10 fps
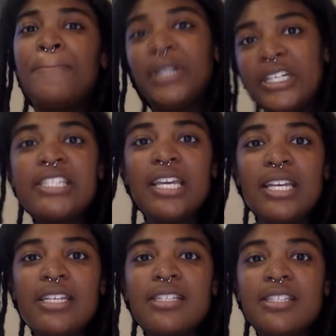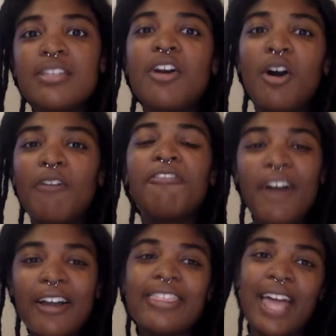pussies, yo,
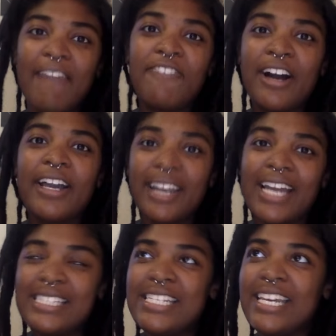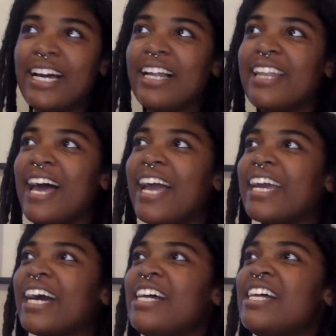fuck that fucking idea.
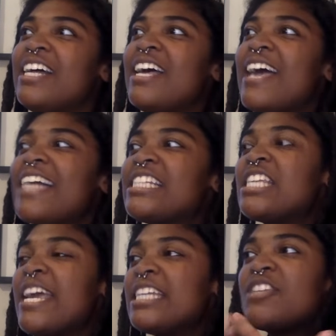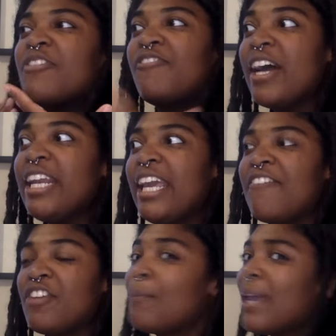Like, it's it's funny
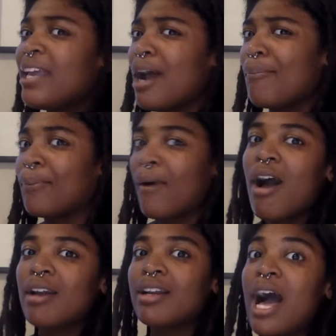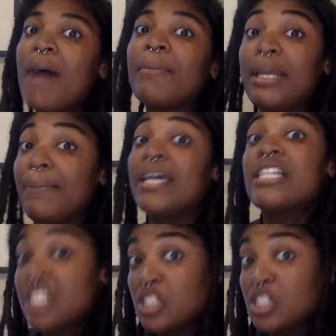if you're making a broad comedy because